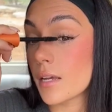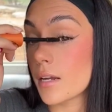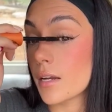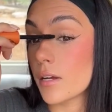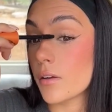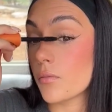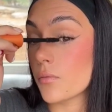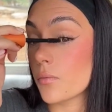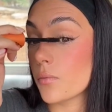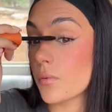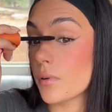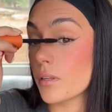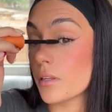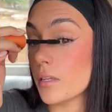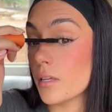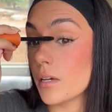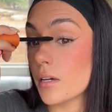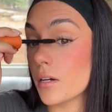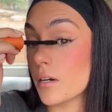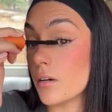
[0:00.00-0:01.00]
And I
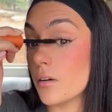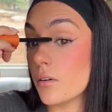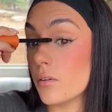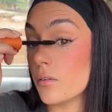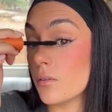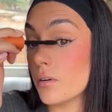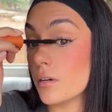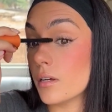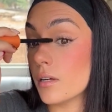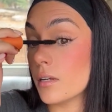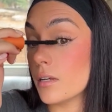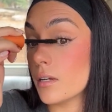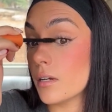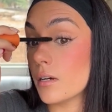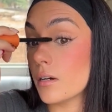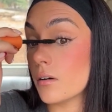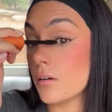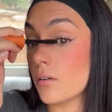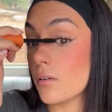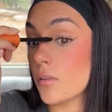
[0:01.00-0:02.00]
really go
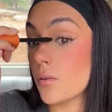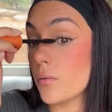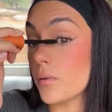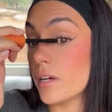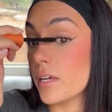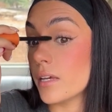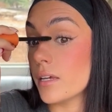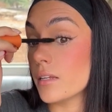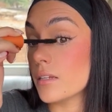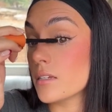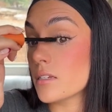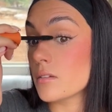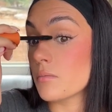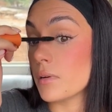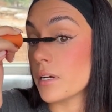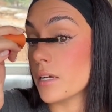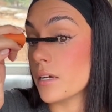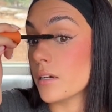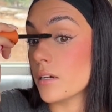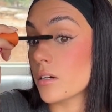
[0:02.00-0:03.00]
all the way into
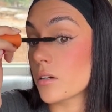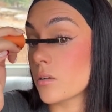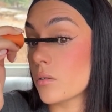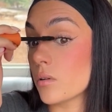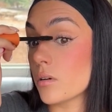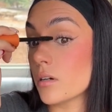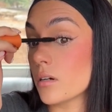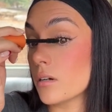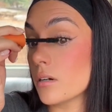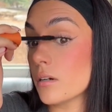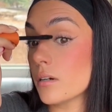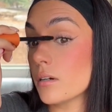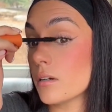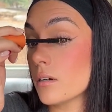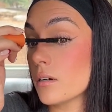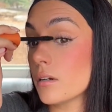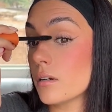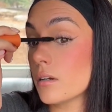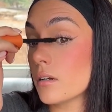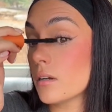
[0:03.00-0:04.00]
my inner
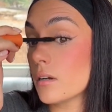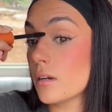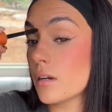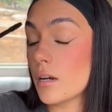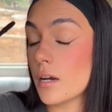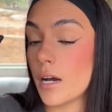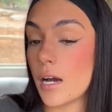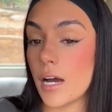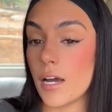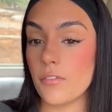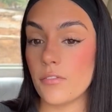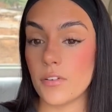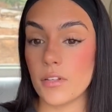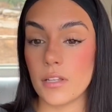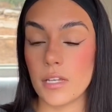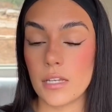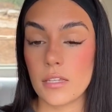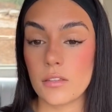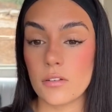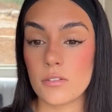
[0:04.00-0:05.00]
corner. I
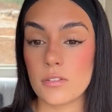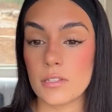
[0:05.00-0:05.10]
feel like